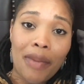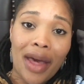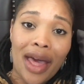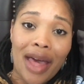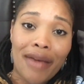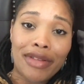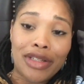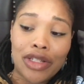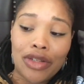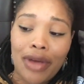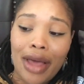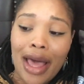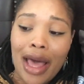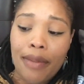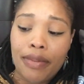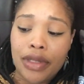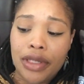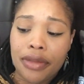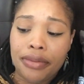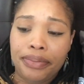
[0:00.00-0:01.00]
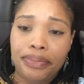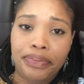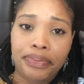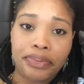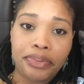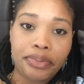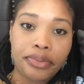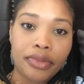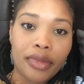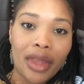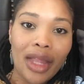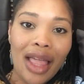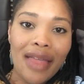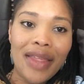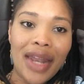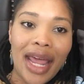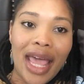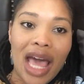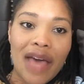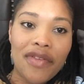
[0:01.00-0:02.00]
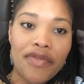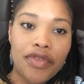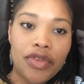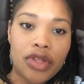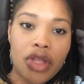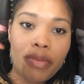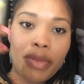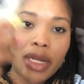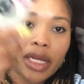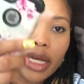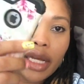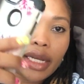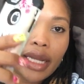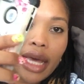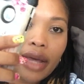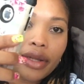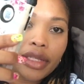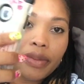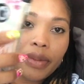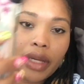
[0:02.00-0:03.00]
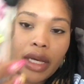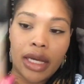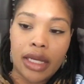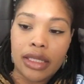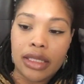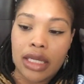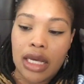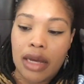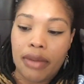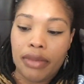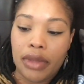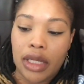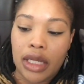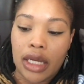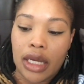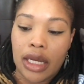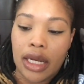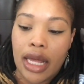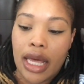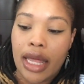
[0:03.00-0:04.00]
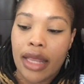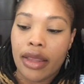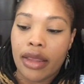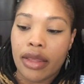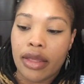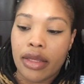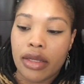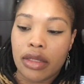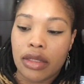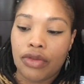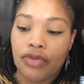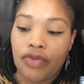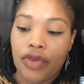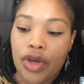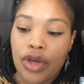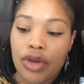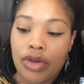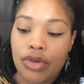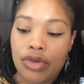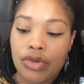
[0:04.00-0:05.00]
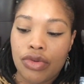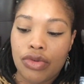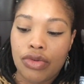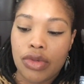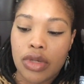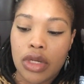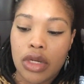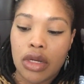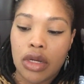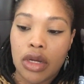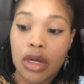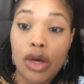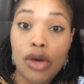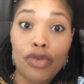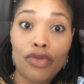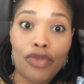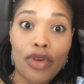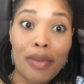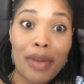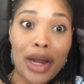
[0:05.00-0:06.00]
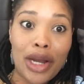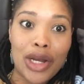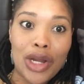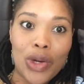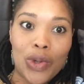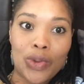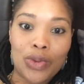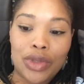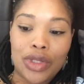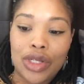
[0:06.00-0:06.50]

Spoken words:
I have two apps, and if you see me looking down, it's because I'm looking at this phone for my notes.